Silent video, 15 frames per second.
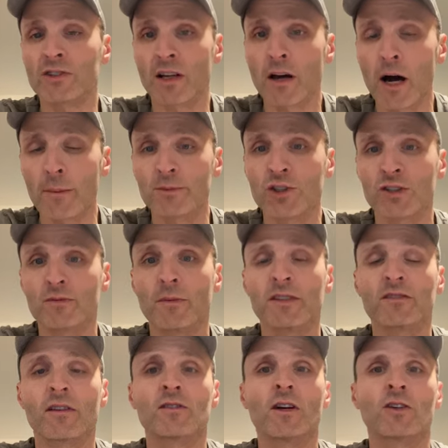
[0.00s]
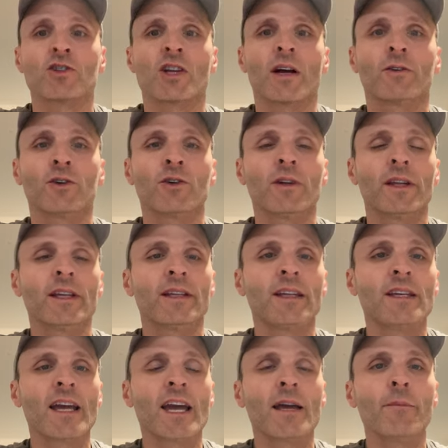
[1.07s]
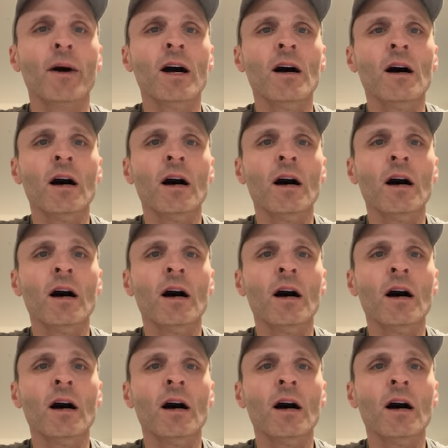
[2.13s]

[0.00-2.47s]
and Kupp just missed a touchdown early in the game.